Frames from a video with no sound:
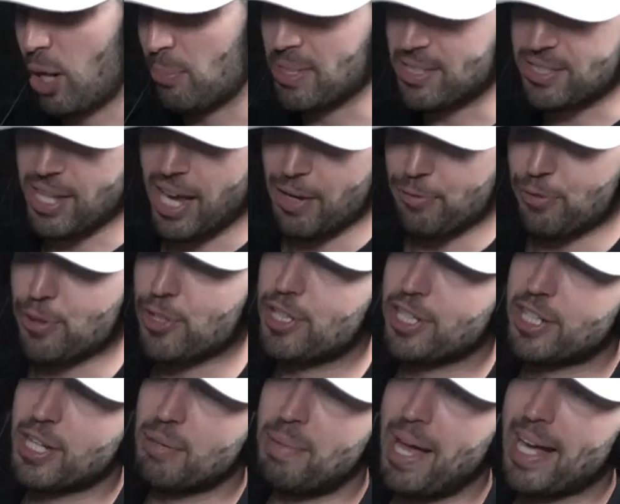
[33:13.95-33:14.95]
I'm excited for you to
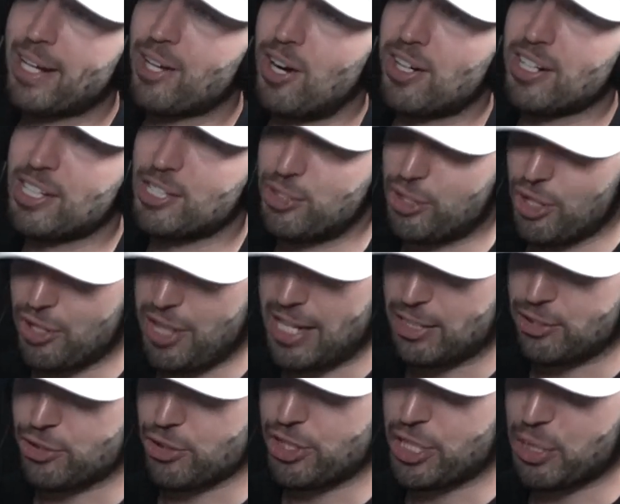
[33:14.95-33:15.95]
come back on and share
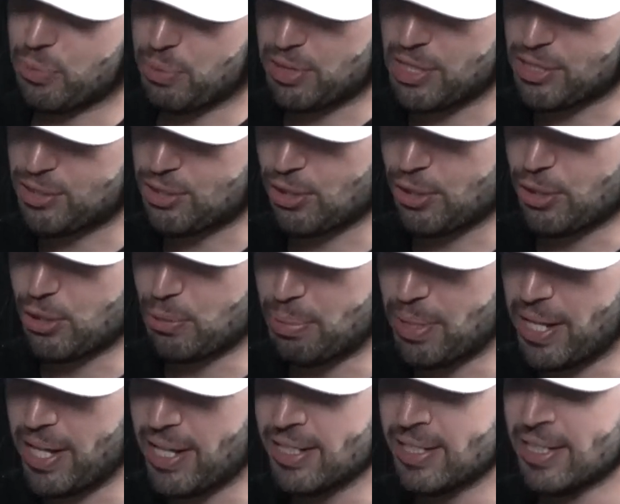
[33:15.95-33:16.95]
that journey with us a little
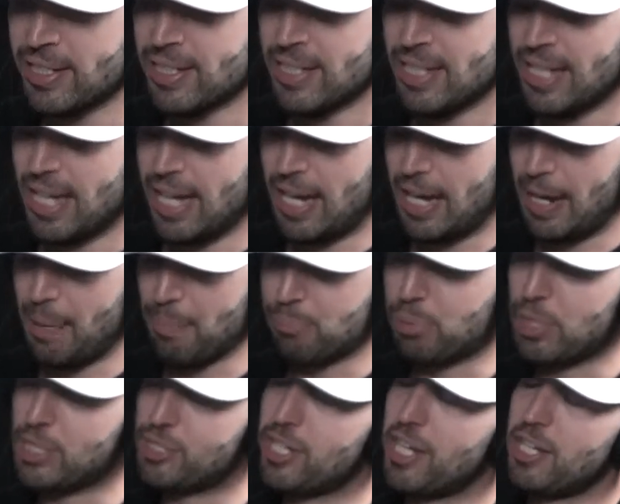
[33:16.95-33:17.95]
bit.
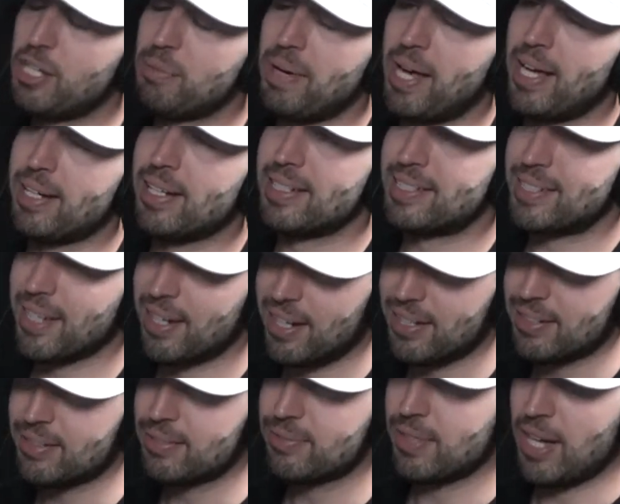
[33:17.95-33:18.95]
Appreciate you, man, a
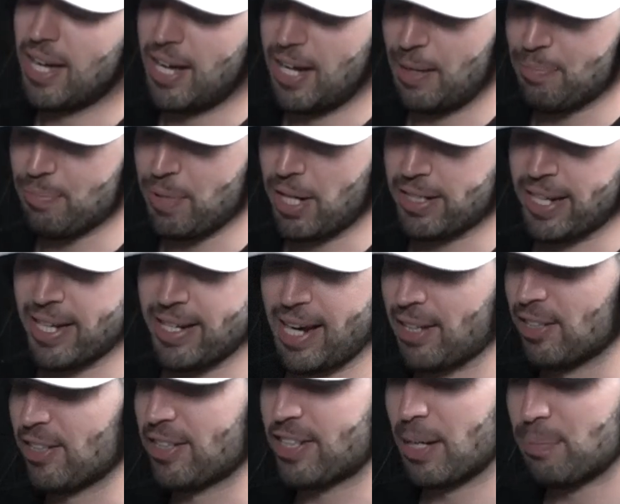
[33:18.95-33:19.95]
ton. Again, I
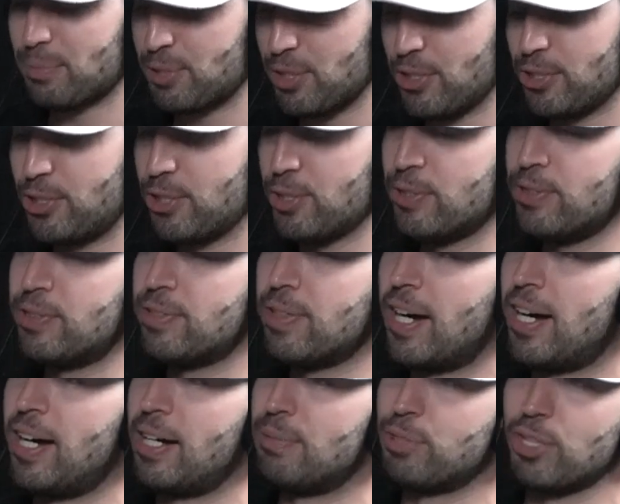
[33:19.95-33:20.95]
look up to you, dude.
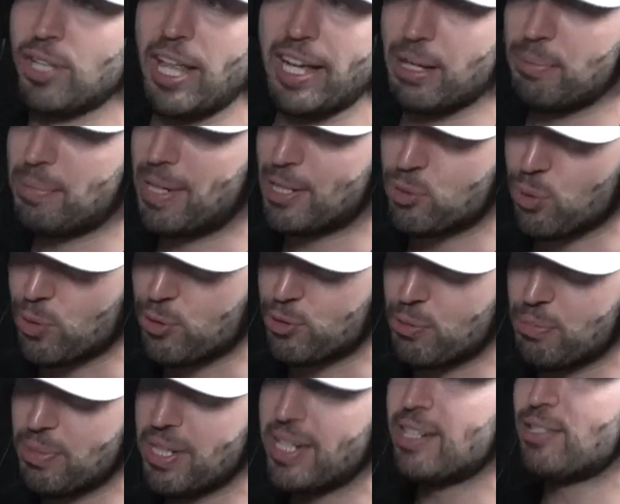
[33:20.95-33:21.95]
You're like a mentor
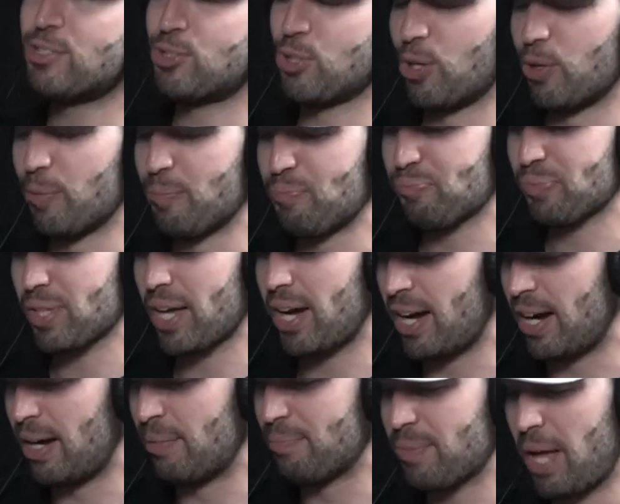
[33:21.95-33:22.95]
to me. So
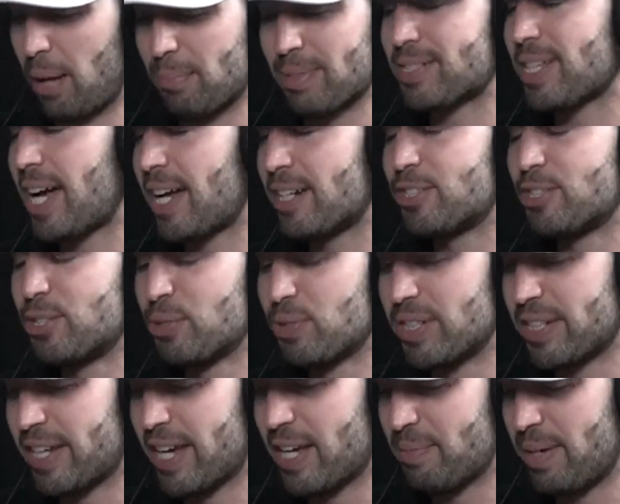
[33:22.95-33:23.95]
I'm excited to do it
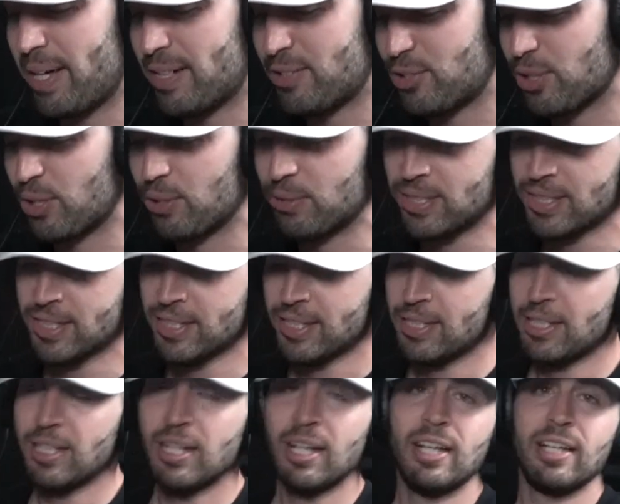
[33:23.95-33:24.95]
again, man. So
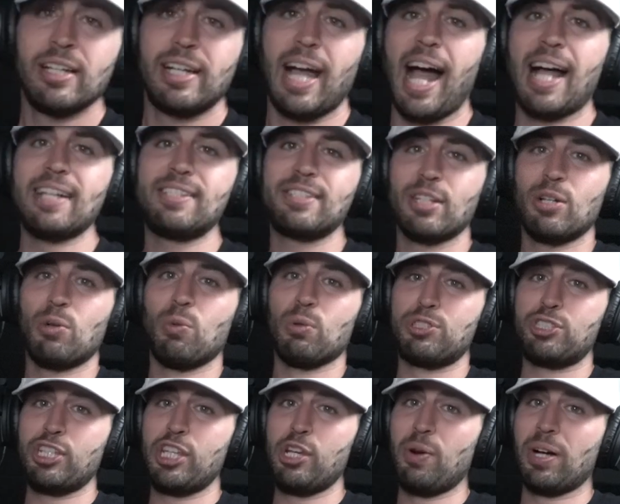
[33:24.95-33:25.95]
guys, we'll
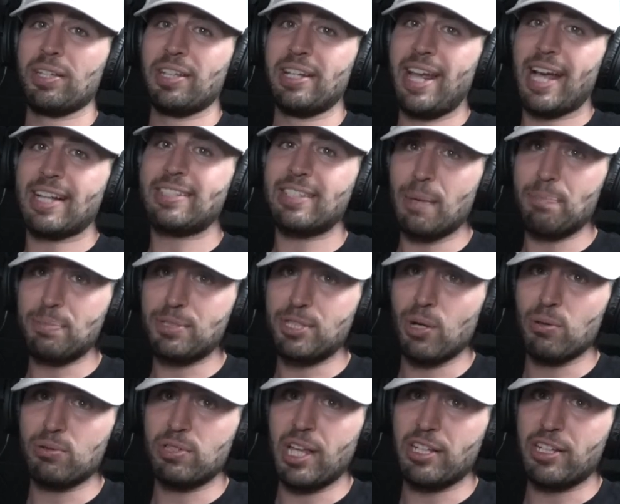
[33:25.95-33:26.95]
see you on the next
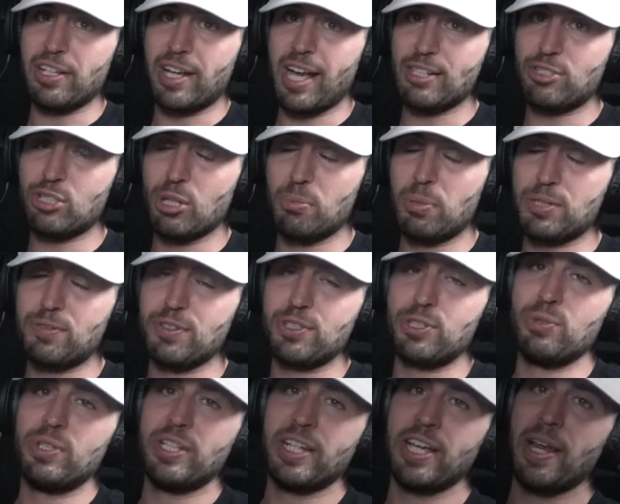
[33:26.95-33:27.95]
episode. Thank you guys so much for
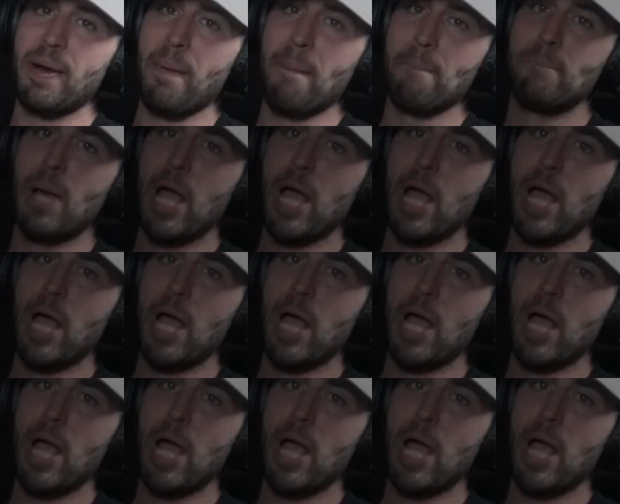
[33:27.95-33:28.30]
tuning in.